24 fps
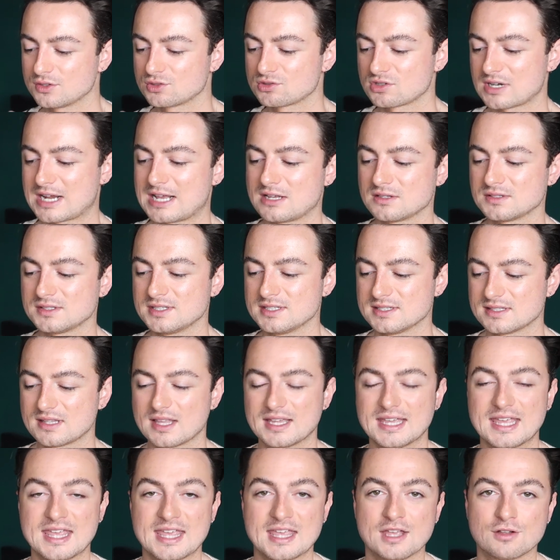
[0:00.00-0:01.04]
The trousers
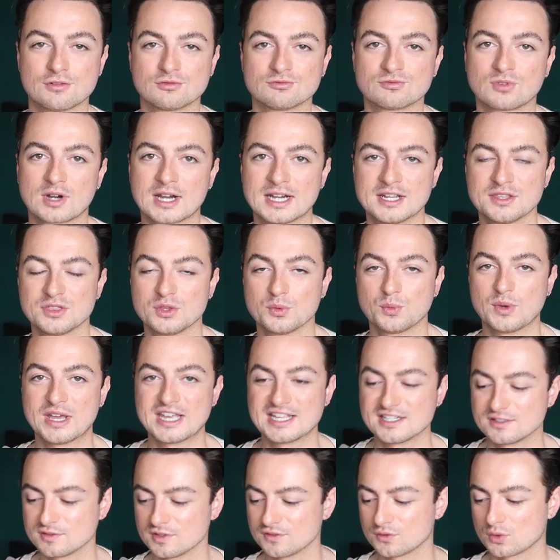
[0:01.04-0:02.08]
like hit right at the
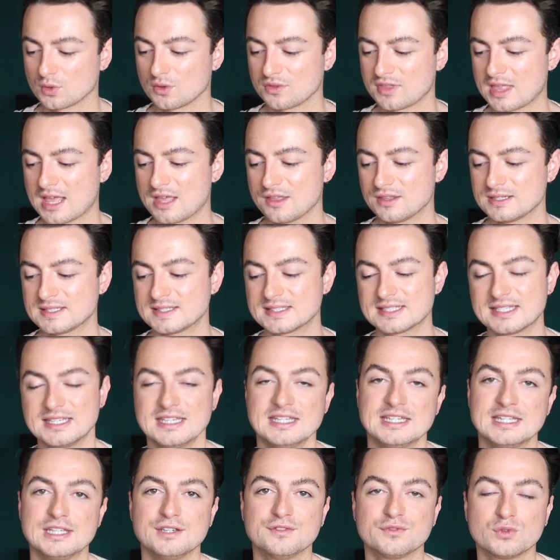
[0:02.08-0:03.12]
waist. You've got that
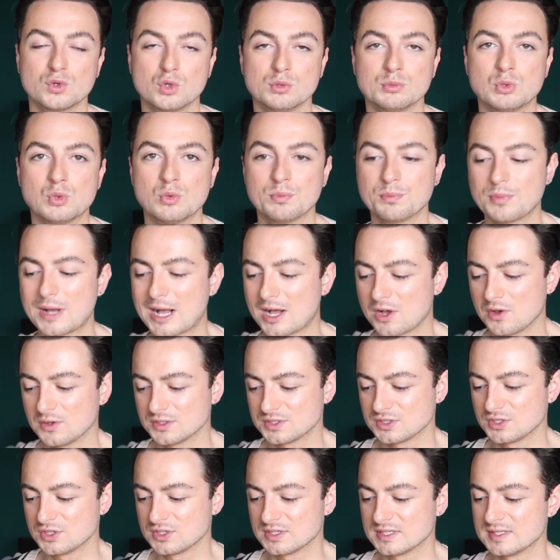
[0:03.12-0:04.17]
skinny formal
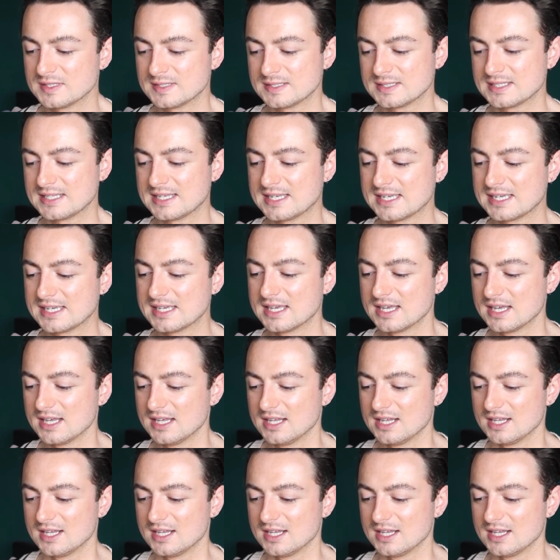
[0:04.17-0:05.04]
belt, so you can see